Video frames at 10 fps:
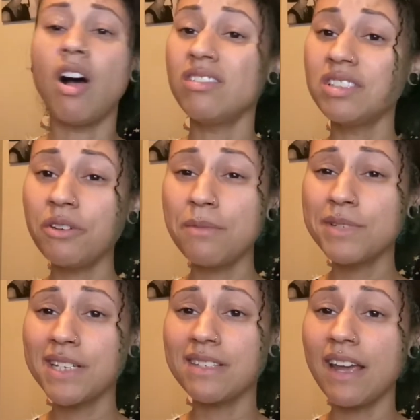Also, I'm
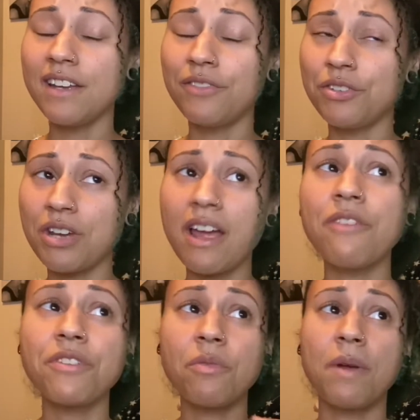just saying if you check
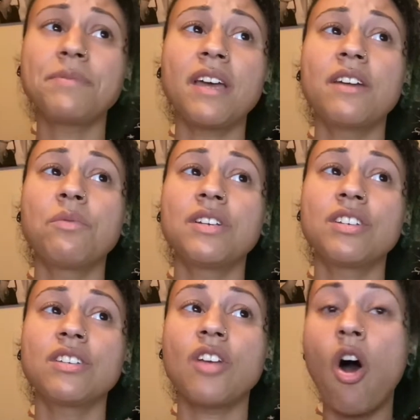out their website which
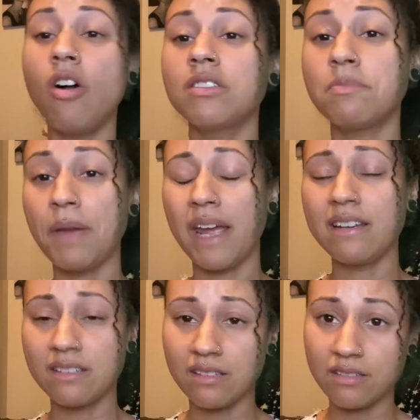is
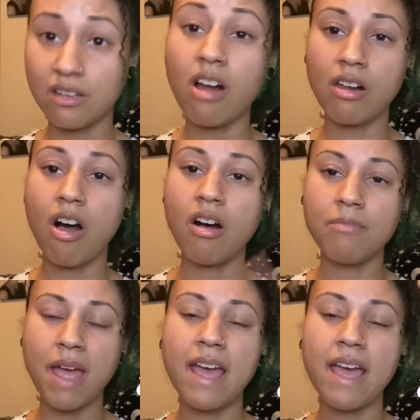alltband.com,